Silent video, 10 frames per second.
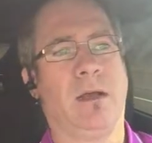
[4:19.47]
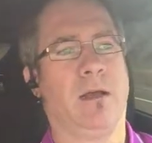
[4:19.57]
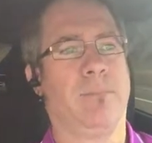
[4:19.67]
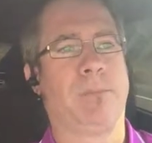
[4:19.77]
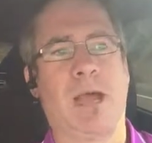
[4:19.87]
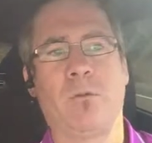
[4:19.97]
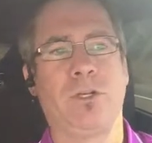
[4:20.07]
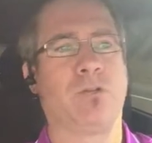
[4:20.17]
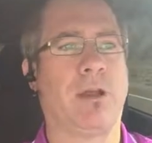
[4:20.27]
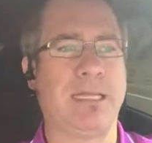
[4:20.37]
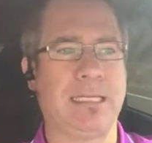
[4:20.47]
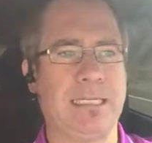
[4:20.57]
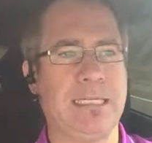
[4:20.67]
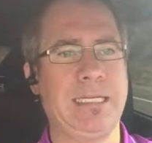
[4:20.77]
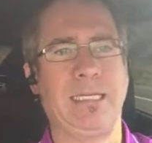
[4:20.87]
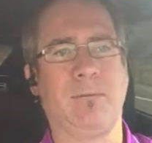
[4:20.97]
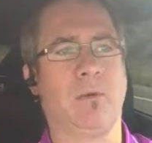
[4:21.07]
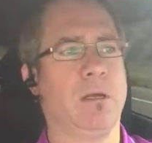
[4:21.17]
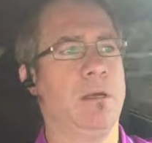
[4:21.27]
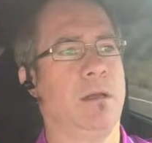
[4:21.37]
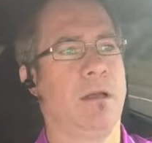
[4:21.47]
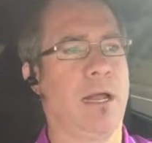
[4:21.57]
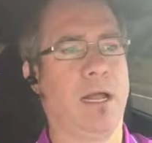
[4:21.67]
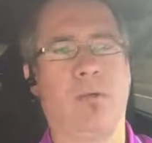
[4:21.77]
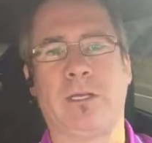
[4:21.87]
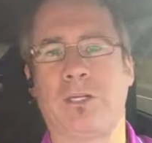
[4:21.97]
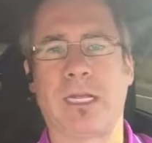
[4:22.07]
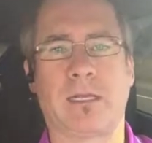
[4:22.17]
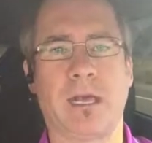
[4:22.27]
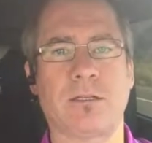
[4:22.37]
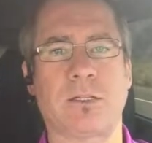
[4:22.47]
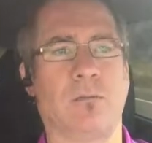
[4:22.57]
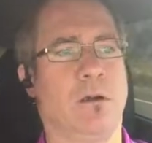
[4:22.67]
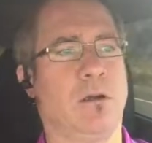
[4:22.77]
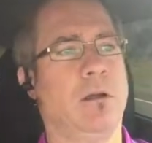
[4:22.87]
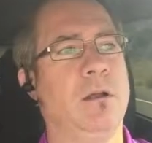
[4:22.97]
Um, how do we train the team? Uh, how do we educate the customer?